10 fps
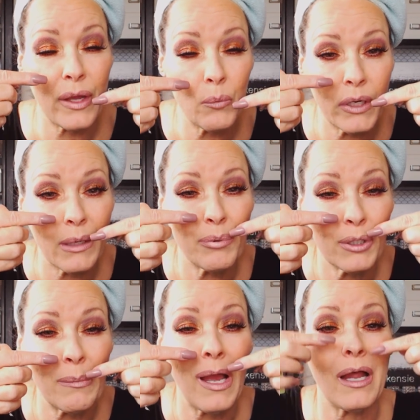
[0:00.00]
that when I
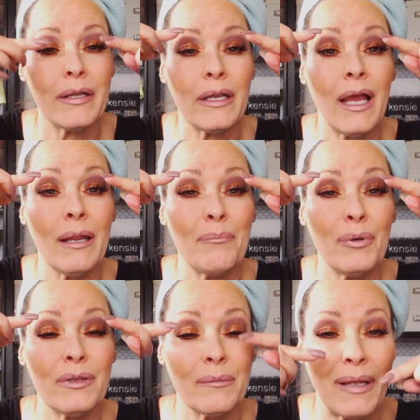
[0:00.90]
put them on and I
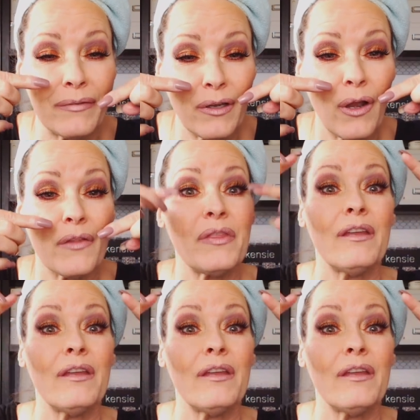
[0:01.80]
put the mascara on,